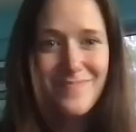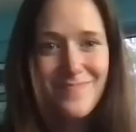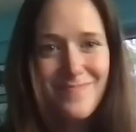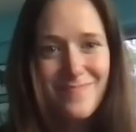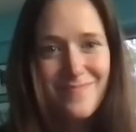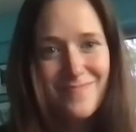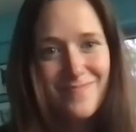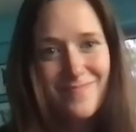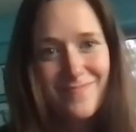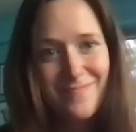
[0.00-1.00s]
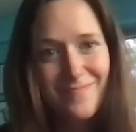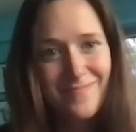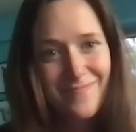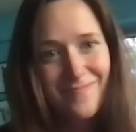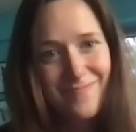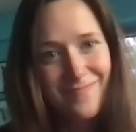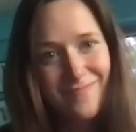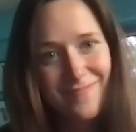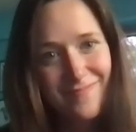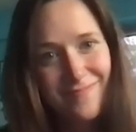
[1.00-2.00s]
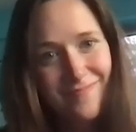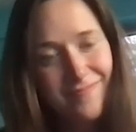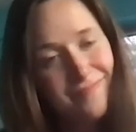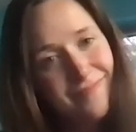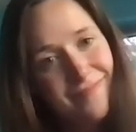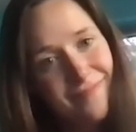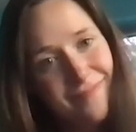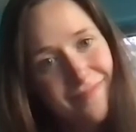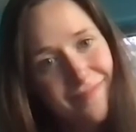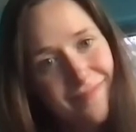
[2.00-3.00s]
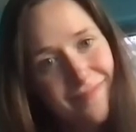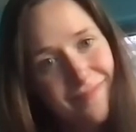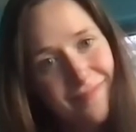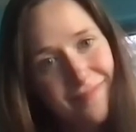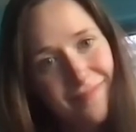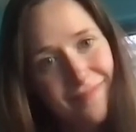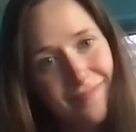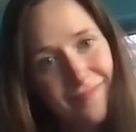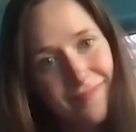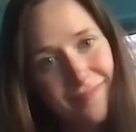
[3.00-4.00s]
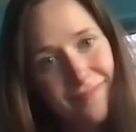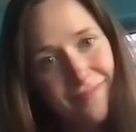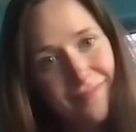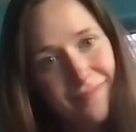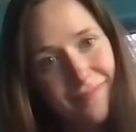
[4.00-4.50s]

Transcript: This person isn't speaking.